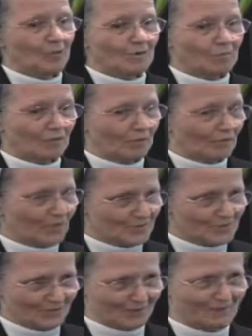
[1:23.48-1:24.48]
Our
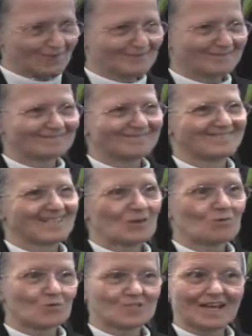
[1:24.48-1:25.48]
proposal
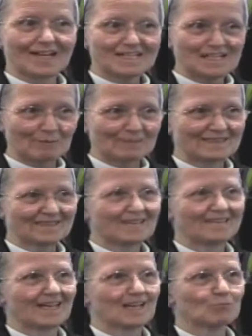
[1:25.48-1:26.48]
was accepted
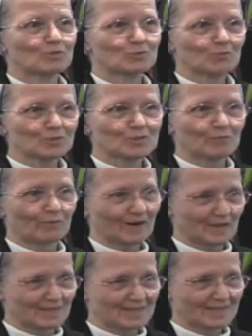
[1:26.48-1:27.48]
and was most
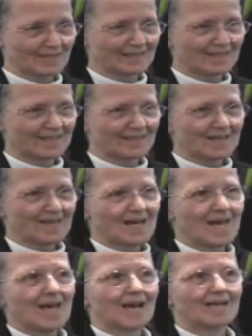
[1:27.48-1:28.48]
promising,
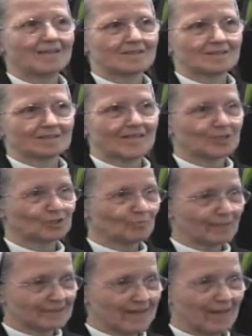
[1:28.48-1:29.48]
and uh, Dr.
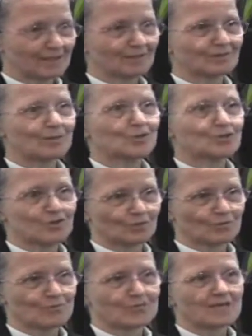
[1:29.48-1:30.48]
McDonald
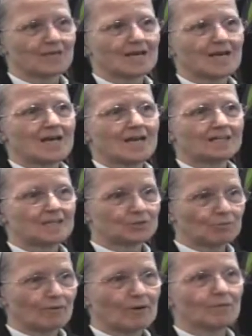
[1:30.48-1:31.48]
chose
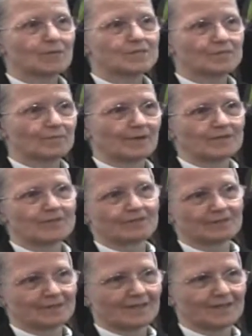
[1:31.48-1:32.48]
that we will
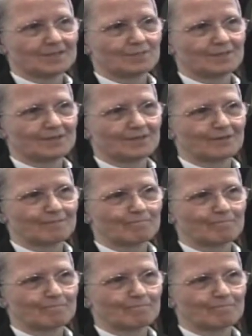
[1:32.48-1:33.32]
sponsor the hospital.